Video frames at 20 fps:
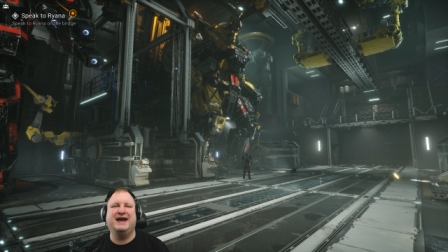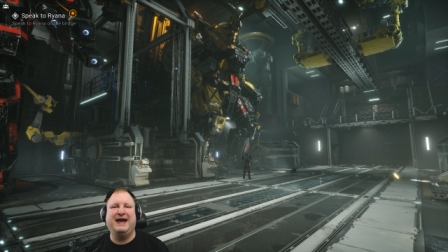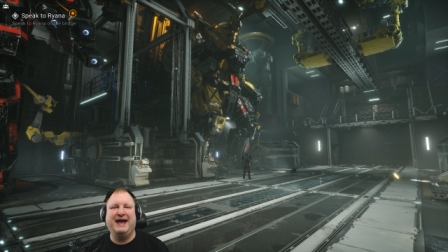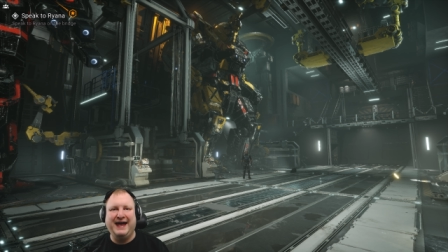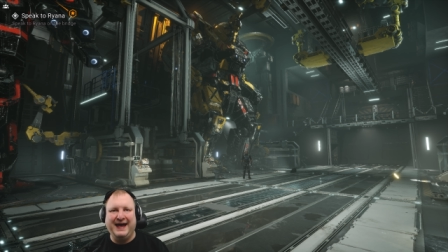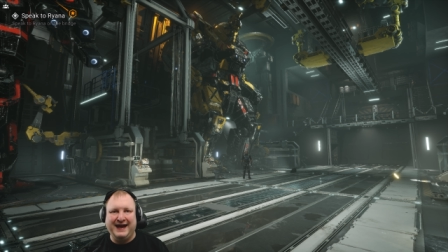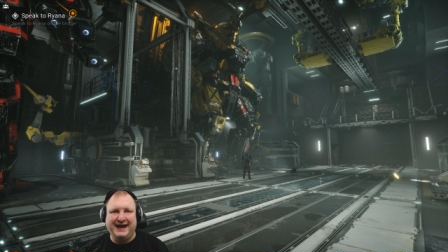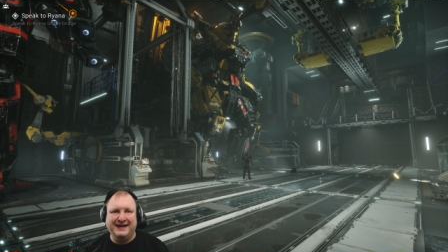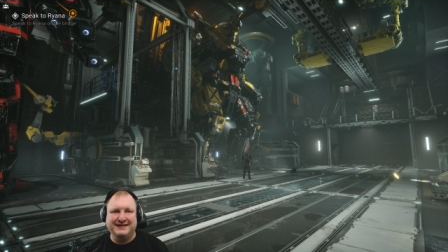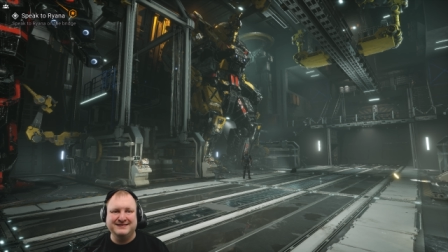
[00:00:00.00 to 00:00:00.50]

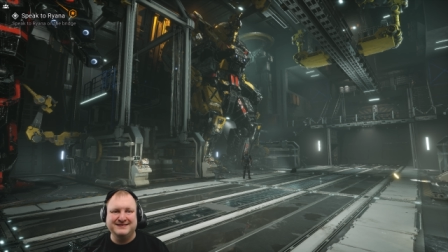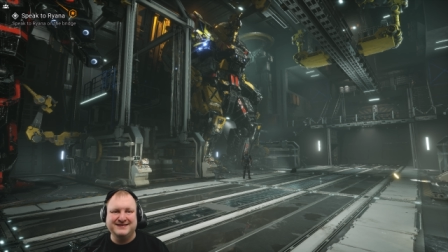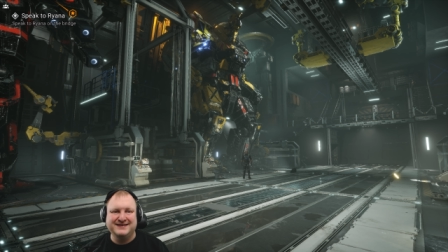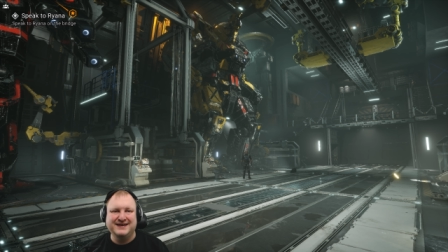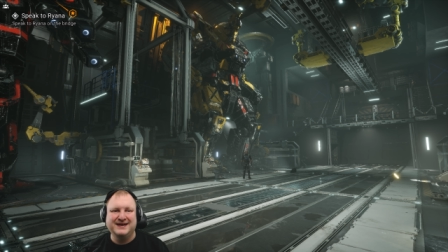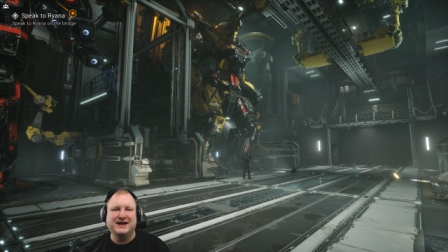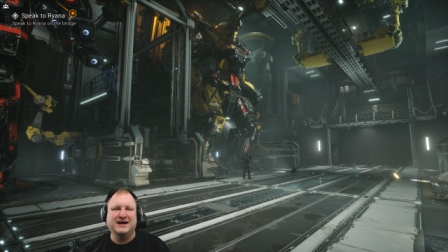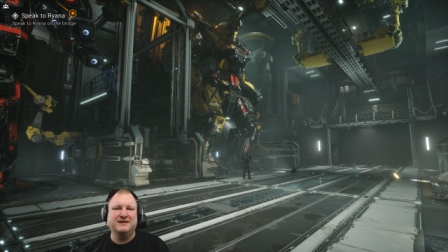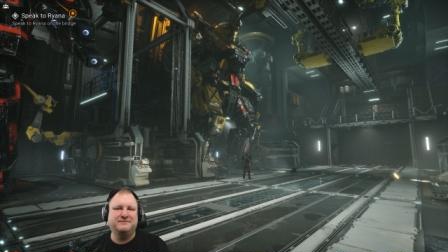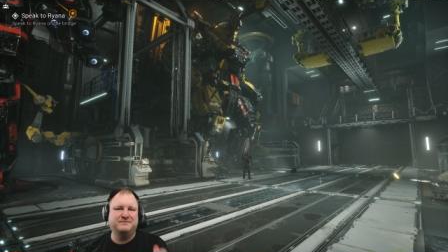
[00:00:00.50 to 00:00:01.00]
and
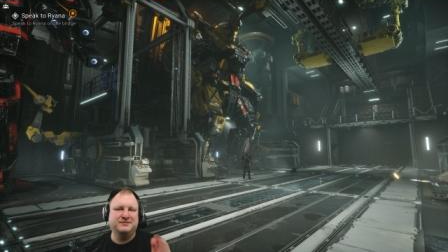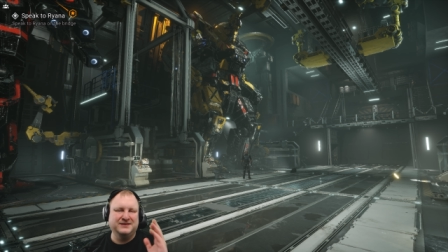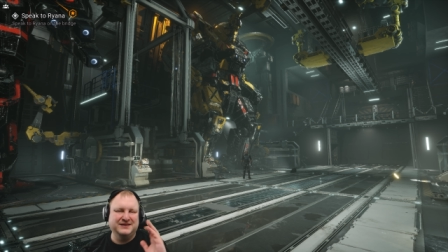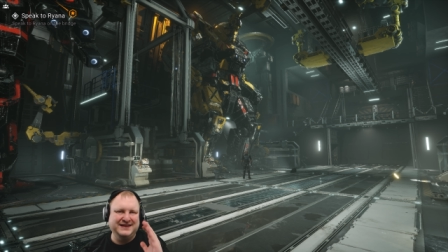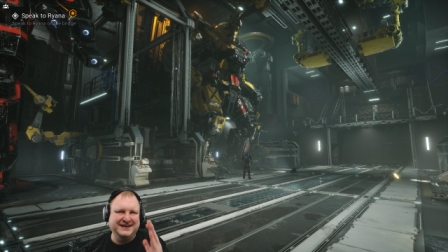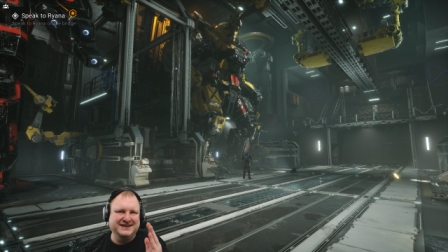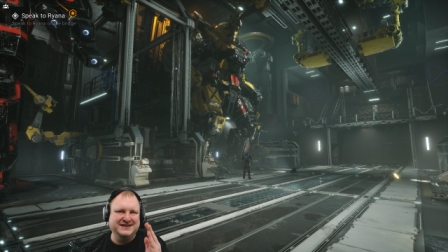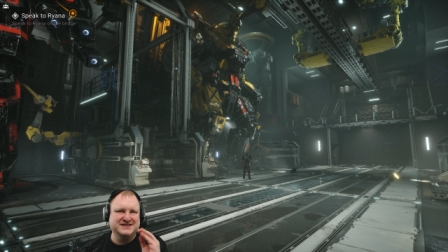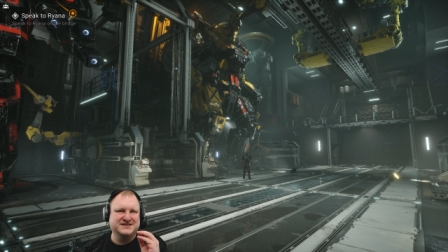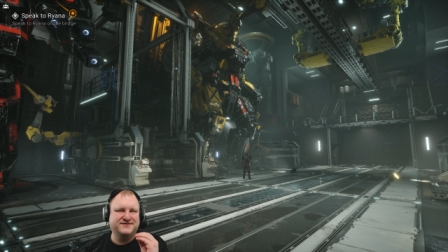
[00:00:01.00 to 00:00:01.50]

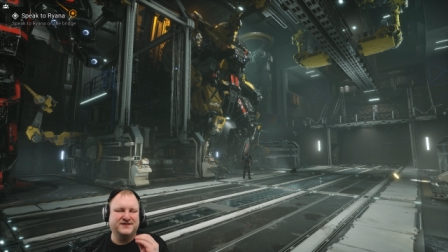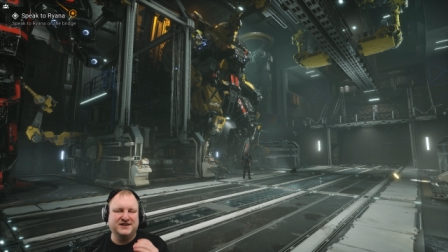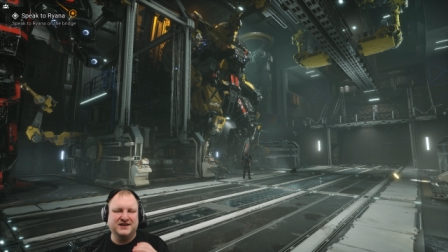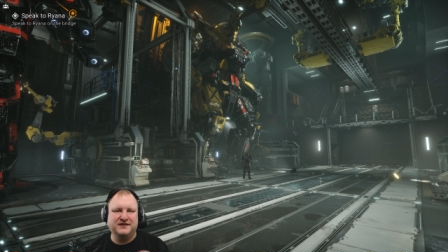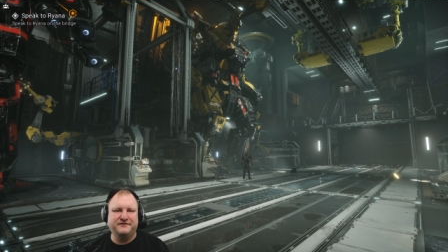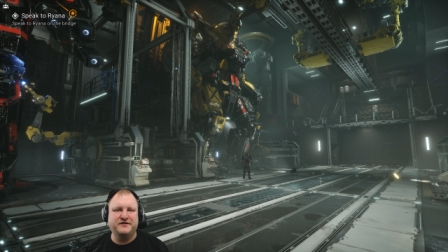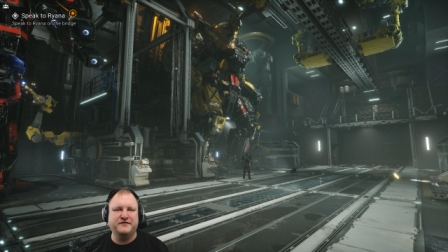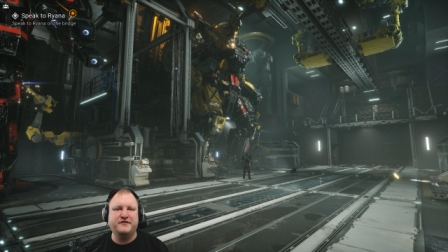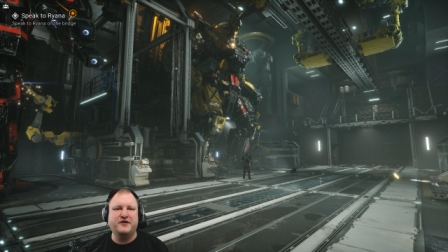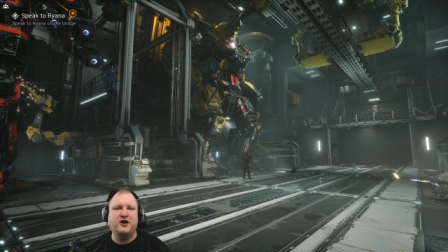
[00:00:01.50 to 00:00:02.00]
please, for the
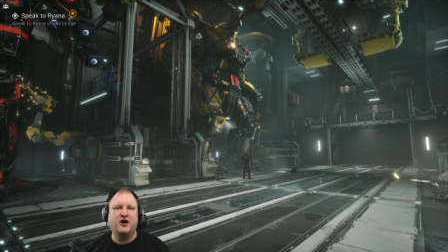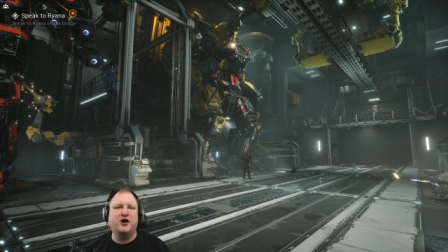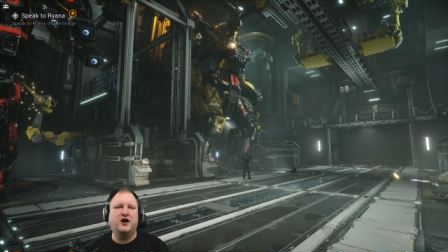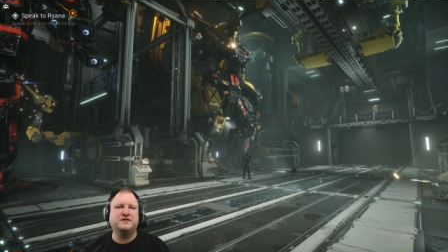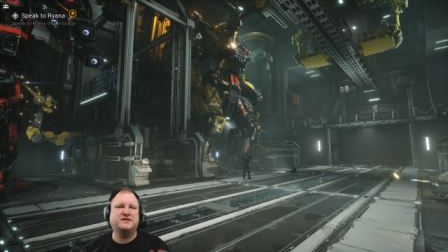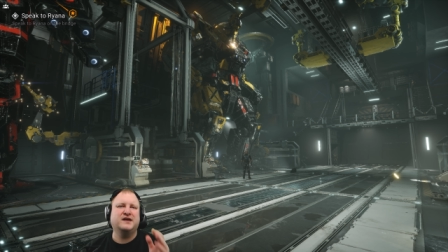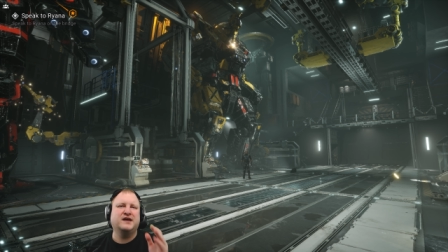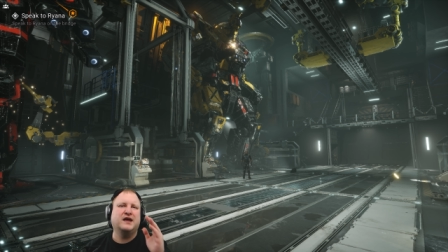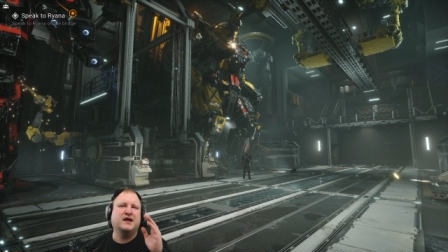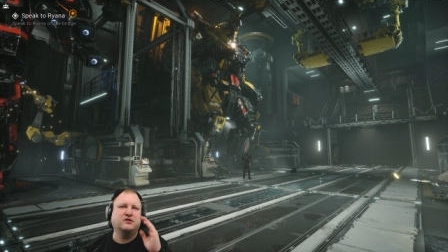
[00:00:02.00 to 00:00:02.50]
love of God,